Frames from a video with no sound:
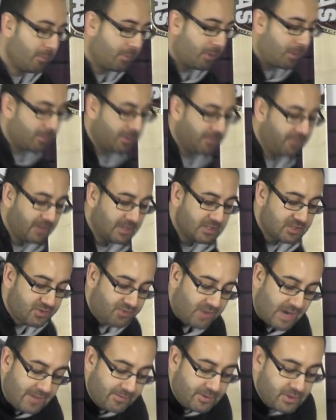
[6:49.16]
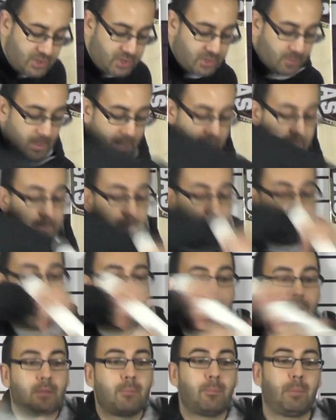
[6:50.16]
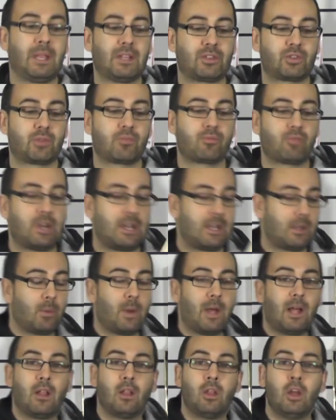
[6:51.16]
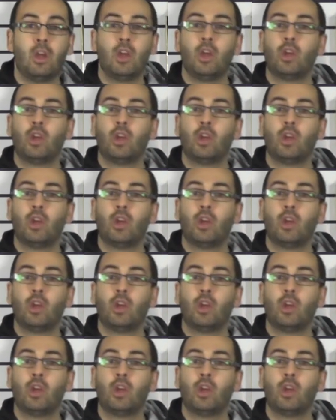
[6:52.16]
Probably feels around the 2.8 mark, picks up really well,